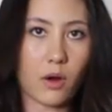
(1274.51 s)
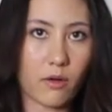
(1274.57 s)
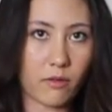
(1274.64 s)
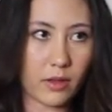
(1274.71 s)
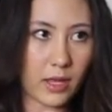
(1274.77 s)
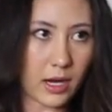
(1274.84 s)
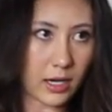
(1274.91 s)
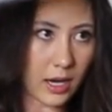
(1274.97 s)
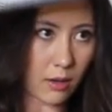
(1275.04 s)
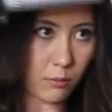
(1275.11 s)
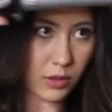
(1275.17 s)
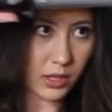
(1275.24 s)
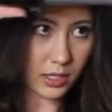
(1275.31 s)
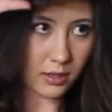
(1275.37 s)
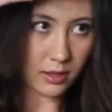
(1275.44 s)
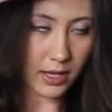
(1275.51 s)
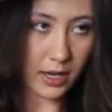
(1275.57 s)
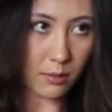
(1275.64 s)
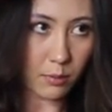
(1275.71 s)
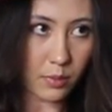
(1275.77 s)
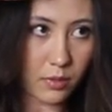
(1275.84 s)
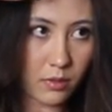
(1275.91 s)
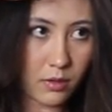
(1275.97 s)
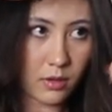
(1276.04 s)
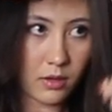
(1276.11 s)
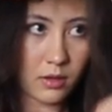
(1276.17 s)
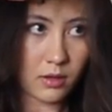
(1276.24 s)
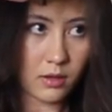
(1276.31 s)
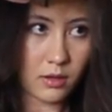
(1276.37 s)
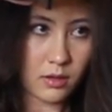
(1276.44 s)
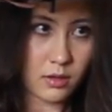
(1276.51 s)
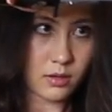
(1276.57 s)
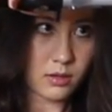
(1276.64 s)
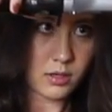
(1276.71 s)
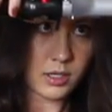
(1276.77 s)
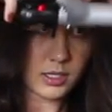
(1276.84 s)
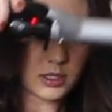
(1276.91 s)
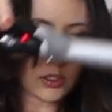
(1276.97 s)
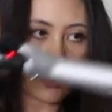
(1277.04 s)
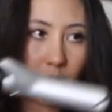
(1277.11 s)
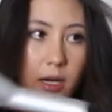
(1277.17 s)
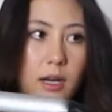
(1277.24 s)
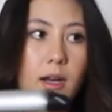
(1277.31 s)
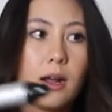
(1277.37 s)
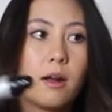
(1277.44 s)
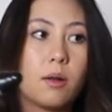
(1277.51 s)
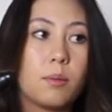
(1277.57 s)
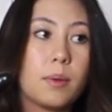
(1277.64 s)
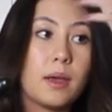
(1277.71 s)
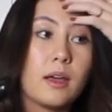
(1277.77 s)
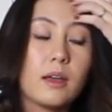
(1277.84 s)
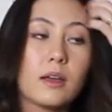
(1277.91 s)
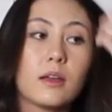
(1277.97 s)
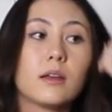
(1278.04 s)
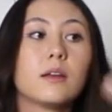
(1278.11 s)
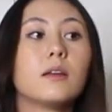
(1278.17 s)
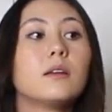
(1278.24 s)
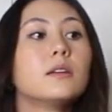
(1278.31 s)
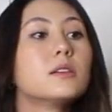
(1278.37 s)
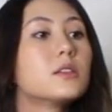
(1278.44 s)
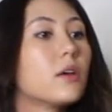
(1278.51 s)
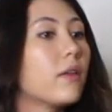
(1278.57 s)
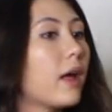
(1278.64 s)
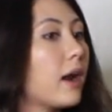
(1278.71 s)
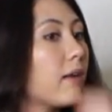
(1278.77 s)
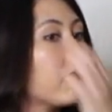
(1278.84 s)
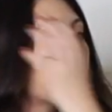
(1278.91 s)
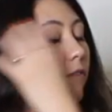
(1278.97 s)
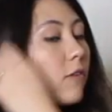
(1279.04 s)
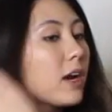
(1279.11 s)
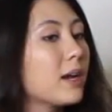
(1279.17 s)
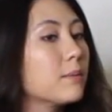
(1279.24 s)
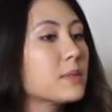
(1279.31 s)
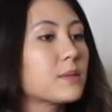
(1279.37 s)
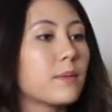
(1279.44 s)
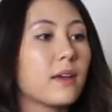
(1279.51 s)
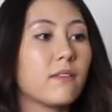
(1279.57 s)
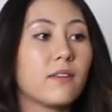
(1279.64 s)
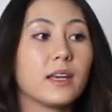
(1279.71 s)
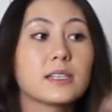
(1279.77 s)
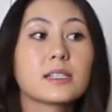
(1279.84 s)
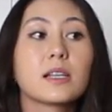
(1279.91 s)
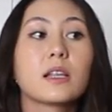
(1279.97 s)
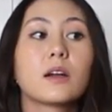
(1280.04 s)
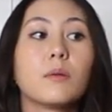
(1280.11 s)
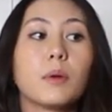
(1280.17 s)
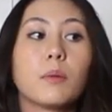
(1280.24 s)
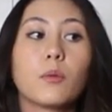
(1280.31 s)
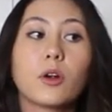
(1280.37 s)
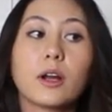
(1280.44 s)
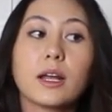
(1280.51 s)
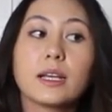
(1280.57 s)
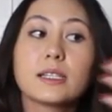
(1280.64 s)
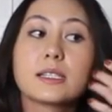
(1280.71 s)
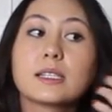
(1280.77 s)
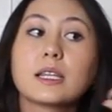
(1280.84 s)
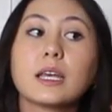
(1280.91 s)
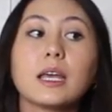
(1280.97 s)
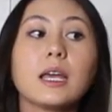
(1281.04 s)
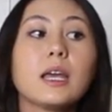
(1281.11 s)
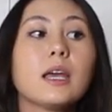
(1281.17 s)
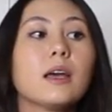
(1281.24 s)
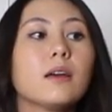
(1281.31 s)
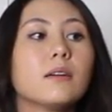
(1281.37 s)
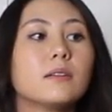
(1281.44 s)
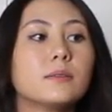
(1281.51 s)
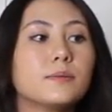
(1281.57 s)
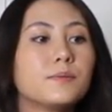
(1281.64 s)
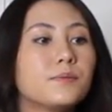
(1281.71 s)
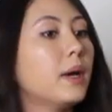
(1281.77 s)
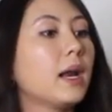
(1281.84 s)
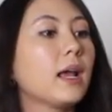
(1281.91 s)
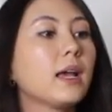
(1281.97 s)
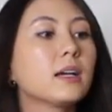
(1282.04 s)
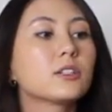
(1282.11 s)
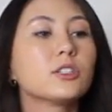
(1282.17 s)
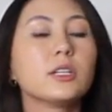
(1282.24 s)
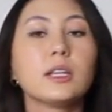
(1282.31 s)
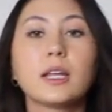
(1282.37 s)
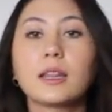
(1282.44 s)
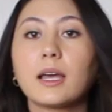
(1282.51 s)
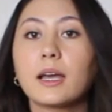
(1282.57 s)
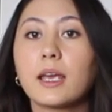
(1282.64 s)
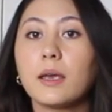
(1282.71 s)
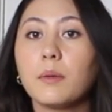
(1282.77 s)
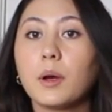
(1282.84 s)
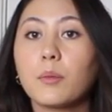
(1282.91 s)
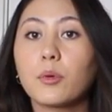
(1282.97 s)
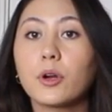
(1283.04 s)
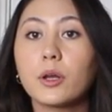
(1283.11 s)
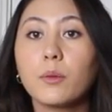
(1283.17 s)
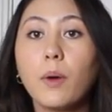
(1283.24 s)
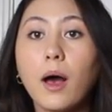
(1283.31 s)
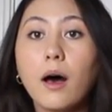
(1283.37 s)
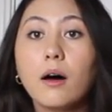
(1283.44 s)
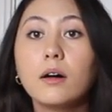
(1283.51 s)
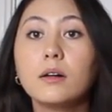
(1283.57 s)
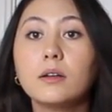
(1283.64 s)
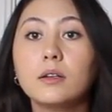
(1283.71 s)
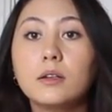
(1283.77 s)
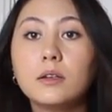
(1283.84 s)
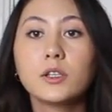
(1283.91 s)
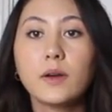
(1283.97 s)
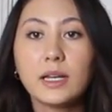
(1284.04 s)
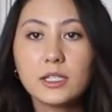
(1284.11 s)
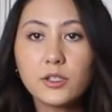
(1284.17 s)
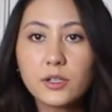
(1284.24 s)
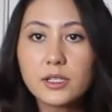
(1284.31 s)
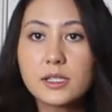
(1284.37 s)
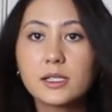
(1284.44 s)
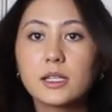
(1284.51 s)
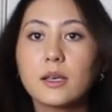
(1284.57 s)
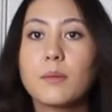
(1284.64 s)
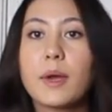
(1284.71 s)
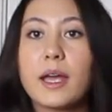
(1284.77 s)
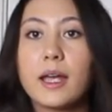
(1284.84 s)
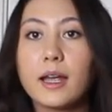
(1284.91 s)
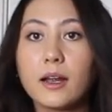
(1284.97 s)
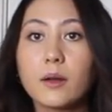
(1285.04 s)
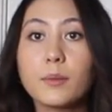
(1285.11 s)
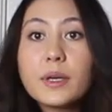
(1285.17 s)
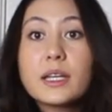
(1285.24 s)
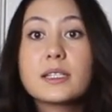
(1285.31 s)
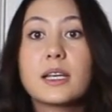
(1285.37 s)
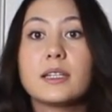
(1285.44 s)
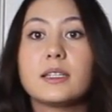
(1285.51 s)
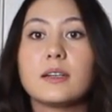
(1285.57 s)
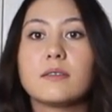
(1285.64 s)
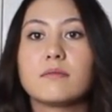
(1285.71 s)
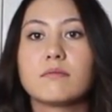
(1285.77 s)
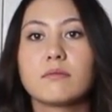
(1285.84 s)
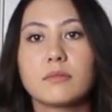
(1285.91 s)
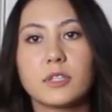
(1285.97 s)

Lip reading: over that again with the clamp and straighten it out a bit so that it frames my face a little bit more nicely. But I actually think that came out pretty well. So as you can see, my hair, because I didn't,